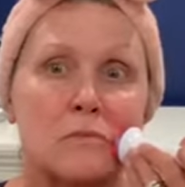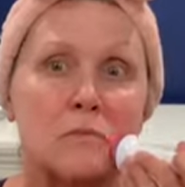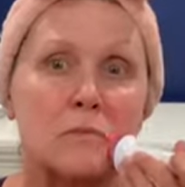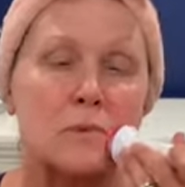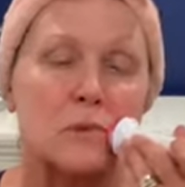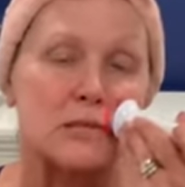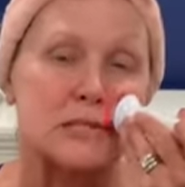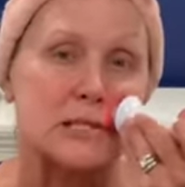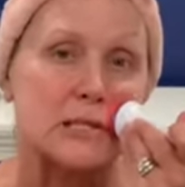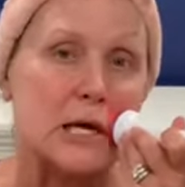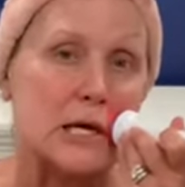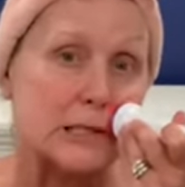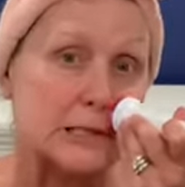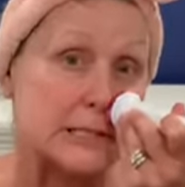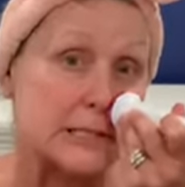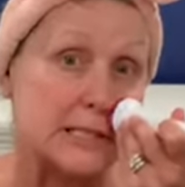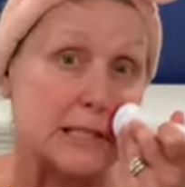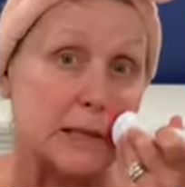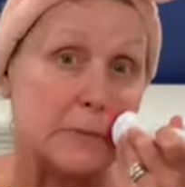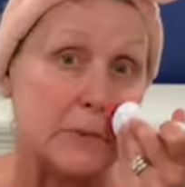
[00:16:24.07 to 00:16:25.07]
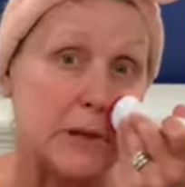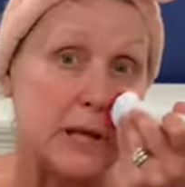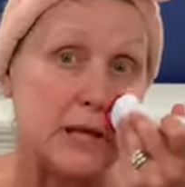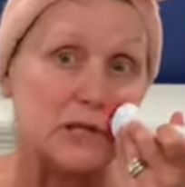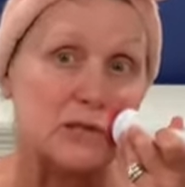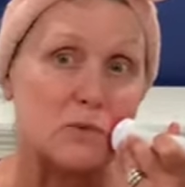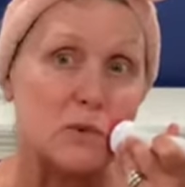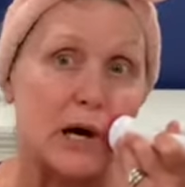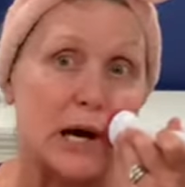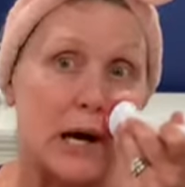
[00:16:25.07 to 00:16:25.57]
It's not slipping
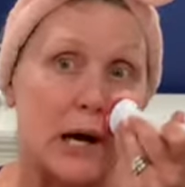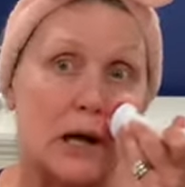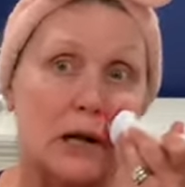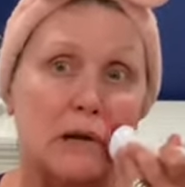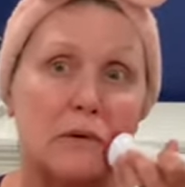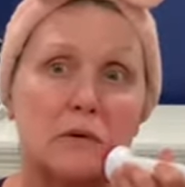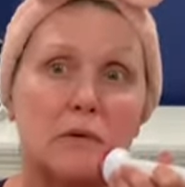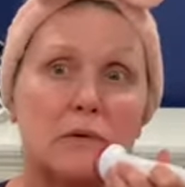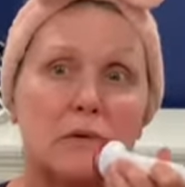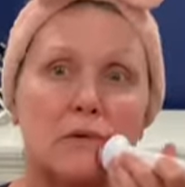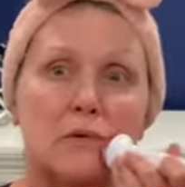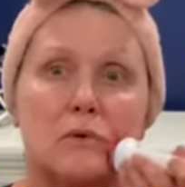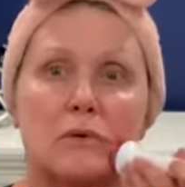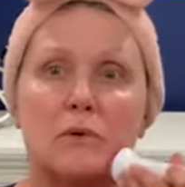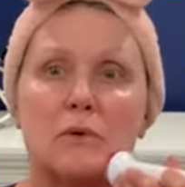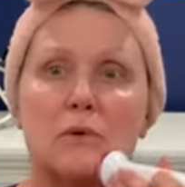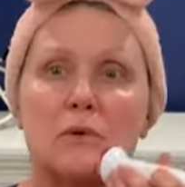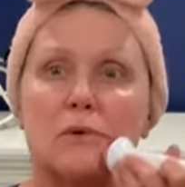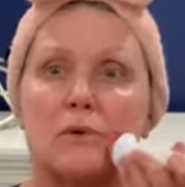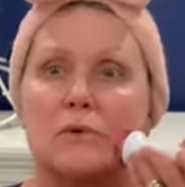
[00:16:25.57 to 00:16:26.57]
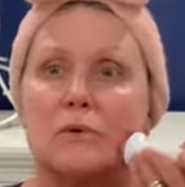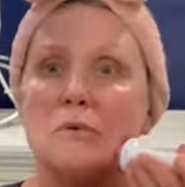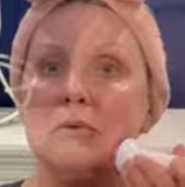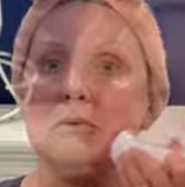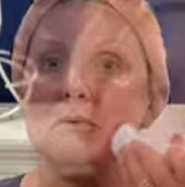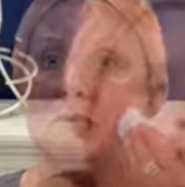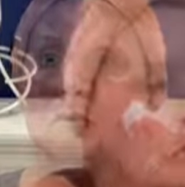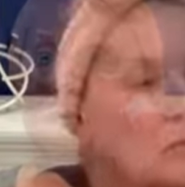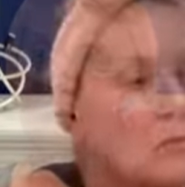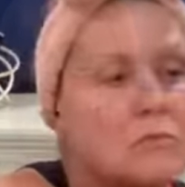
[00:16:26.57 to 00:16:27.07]
as well.
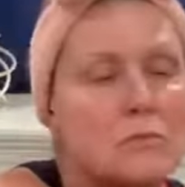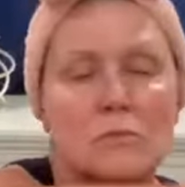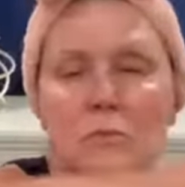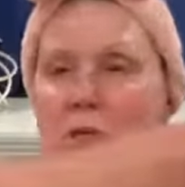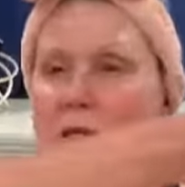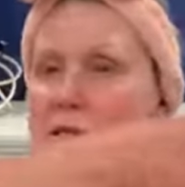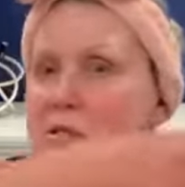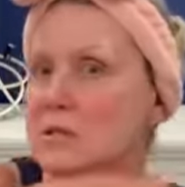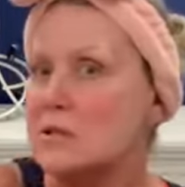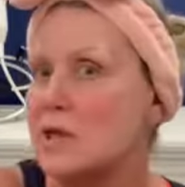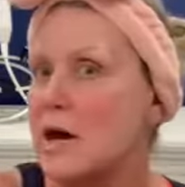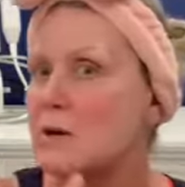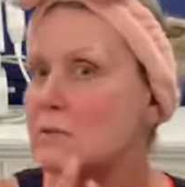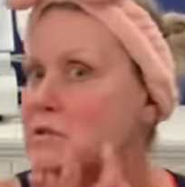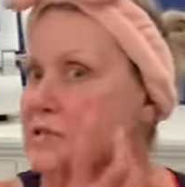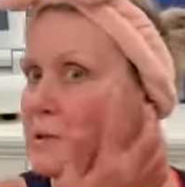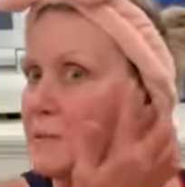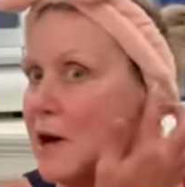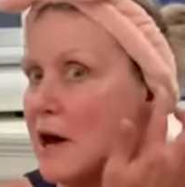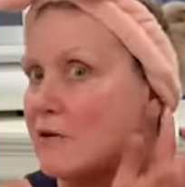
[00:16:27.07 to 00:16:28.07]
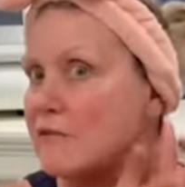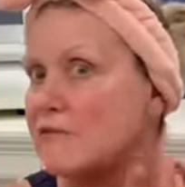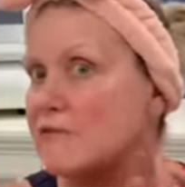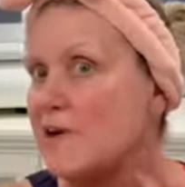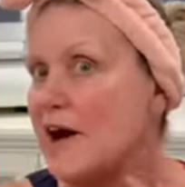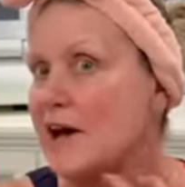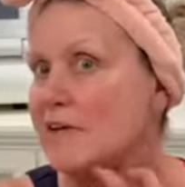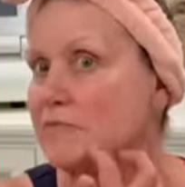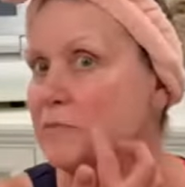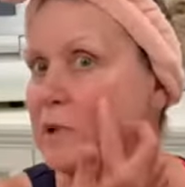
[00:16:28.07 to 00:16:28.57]
So that was about
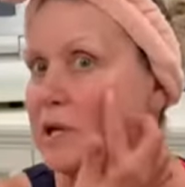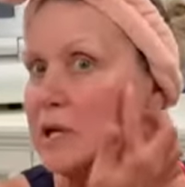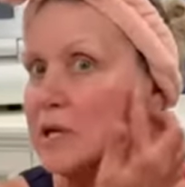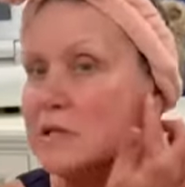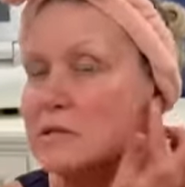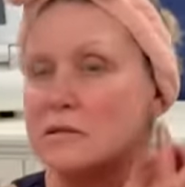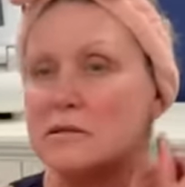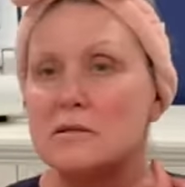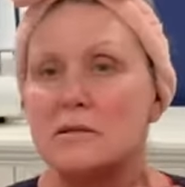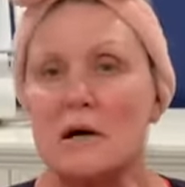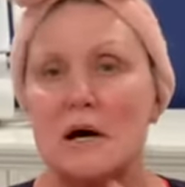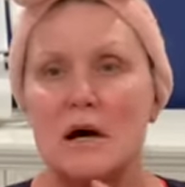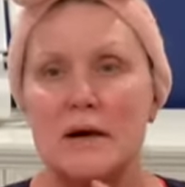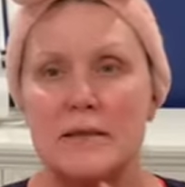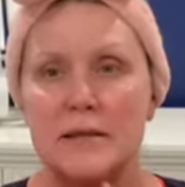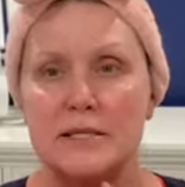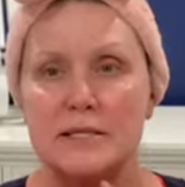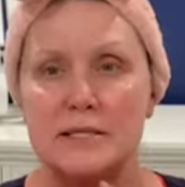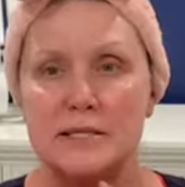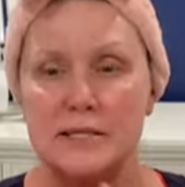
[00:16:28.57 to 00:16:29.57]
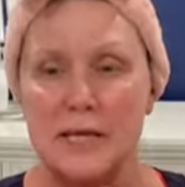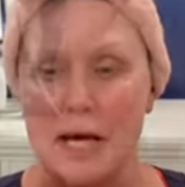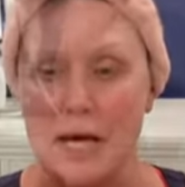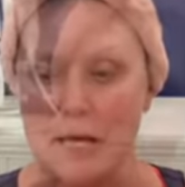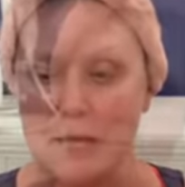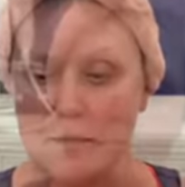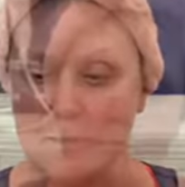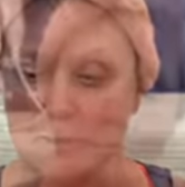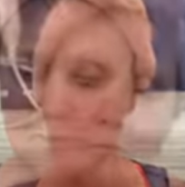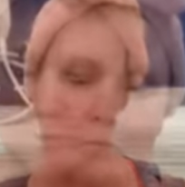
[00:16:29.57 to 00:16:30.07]
5 minutes on this
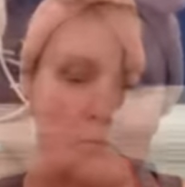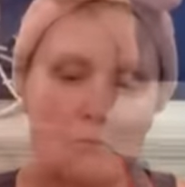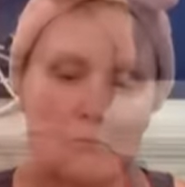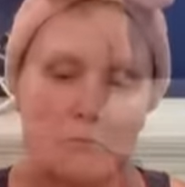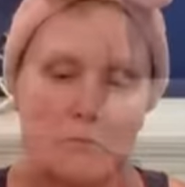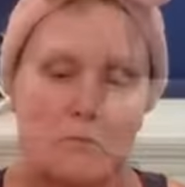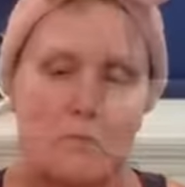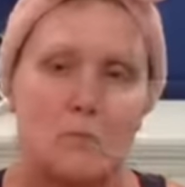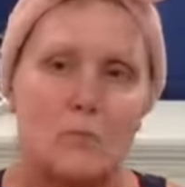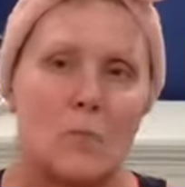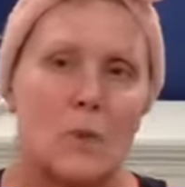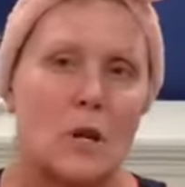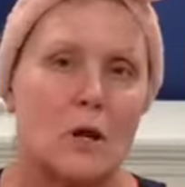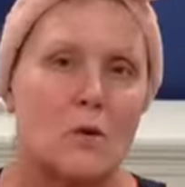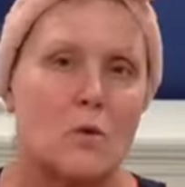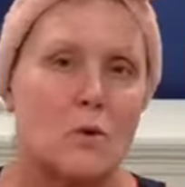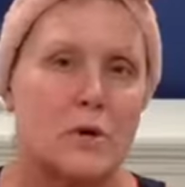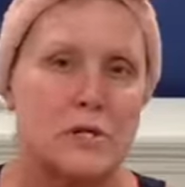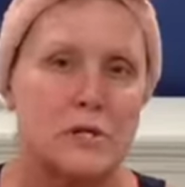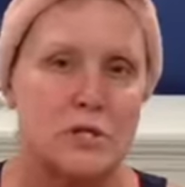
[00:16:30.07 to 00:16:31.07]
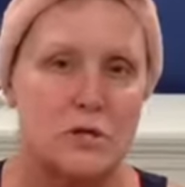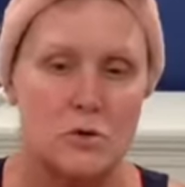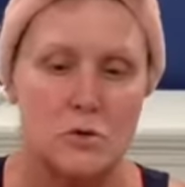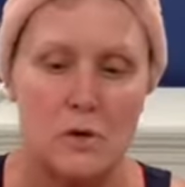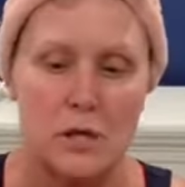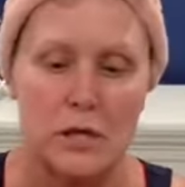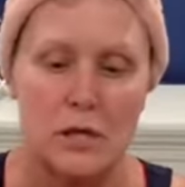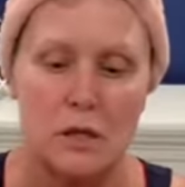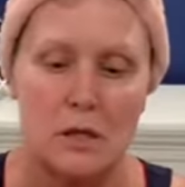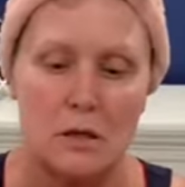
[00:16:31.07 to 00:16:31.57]
side. When
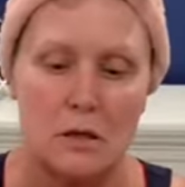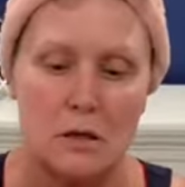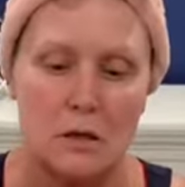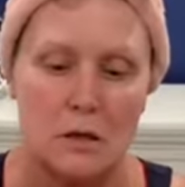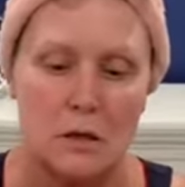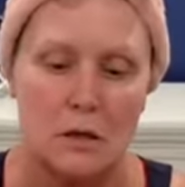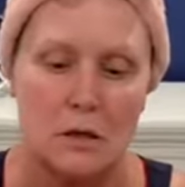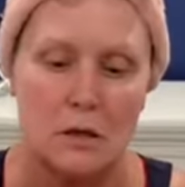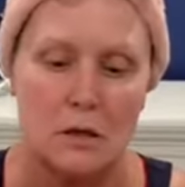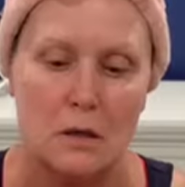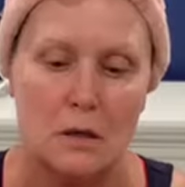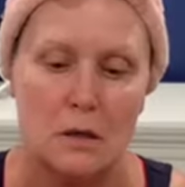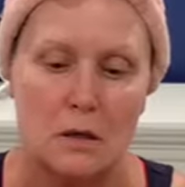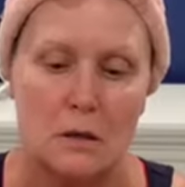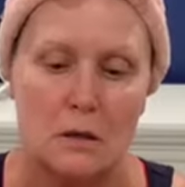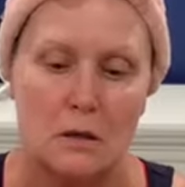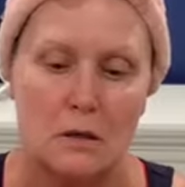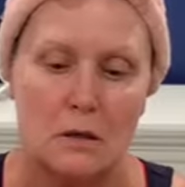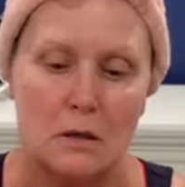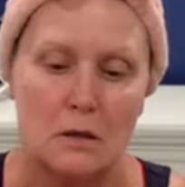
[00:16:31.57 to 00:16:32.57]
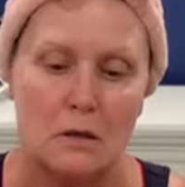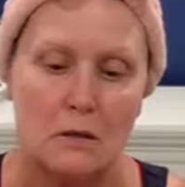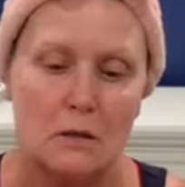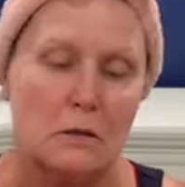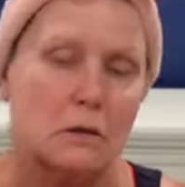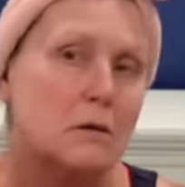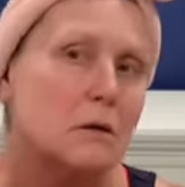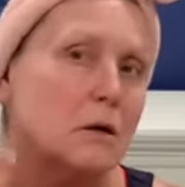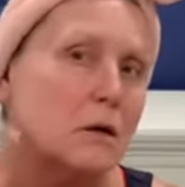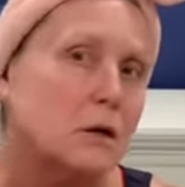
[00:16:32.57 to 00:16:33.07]
doing
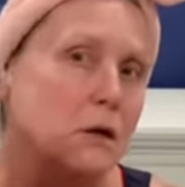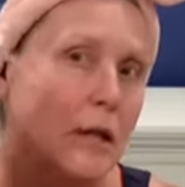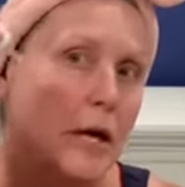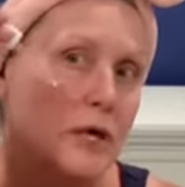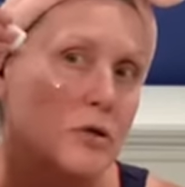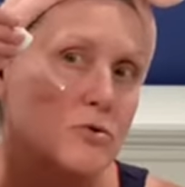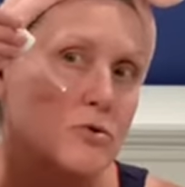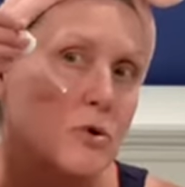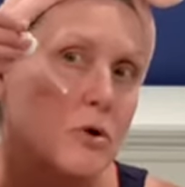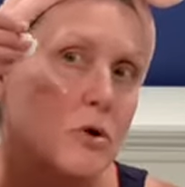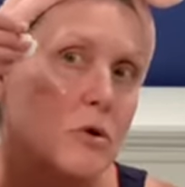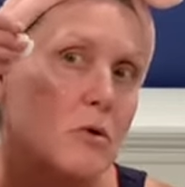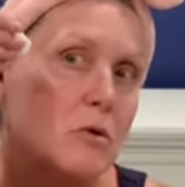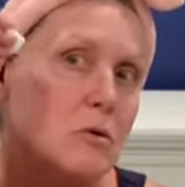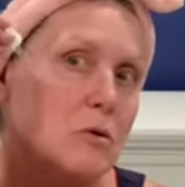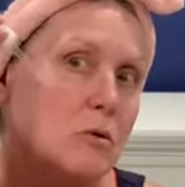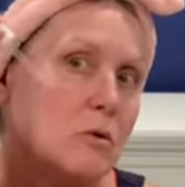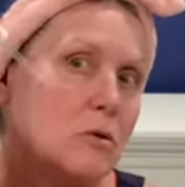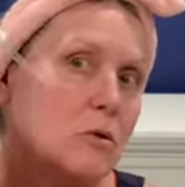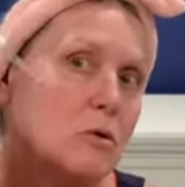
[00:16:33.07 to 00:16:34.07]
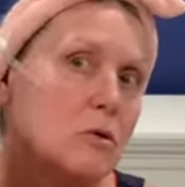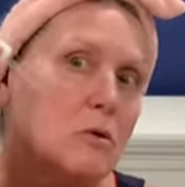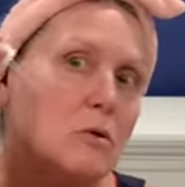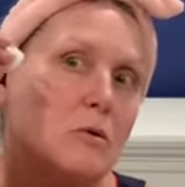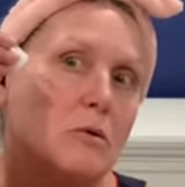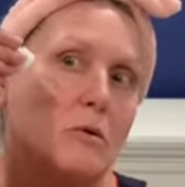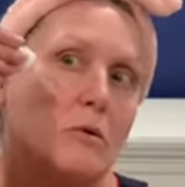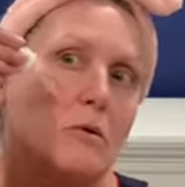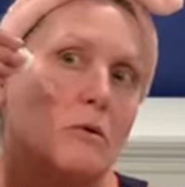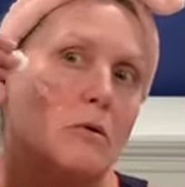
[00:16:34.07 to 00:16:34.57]

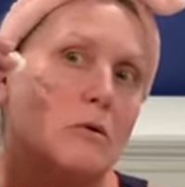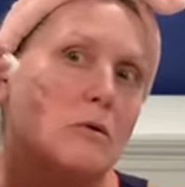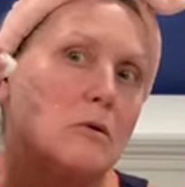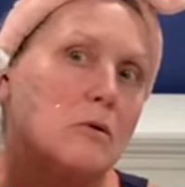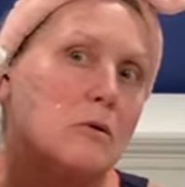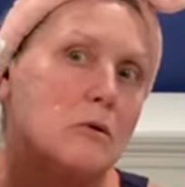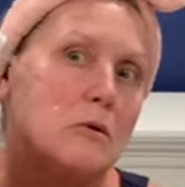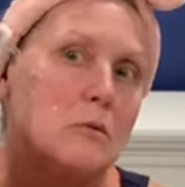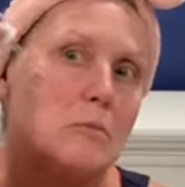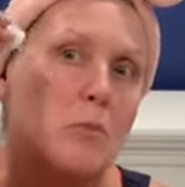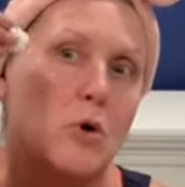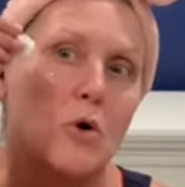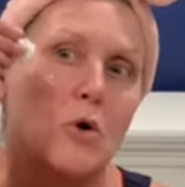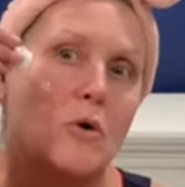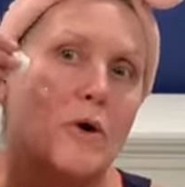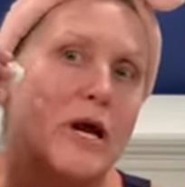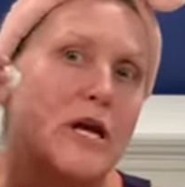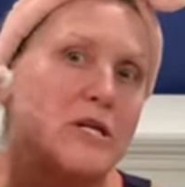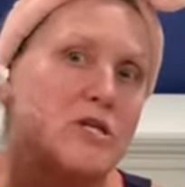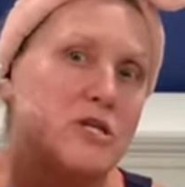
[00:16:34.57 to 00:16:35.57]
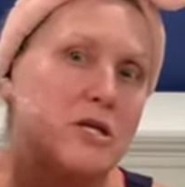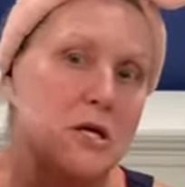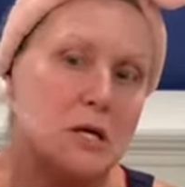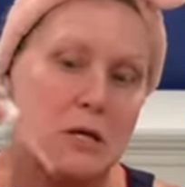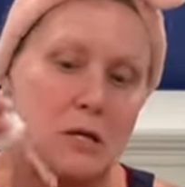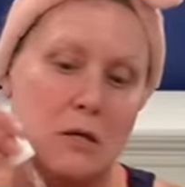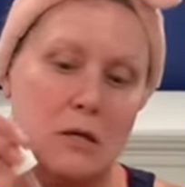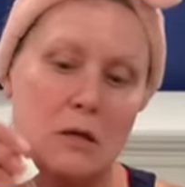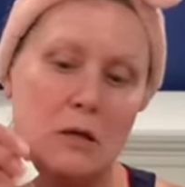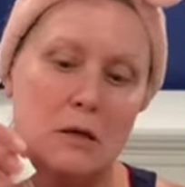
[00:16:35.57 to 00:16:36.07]
electroporation,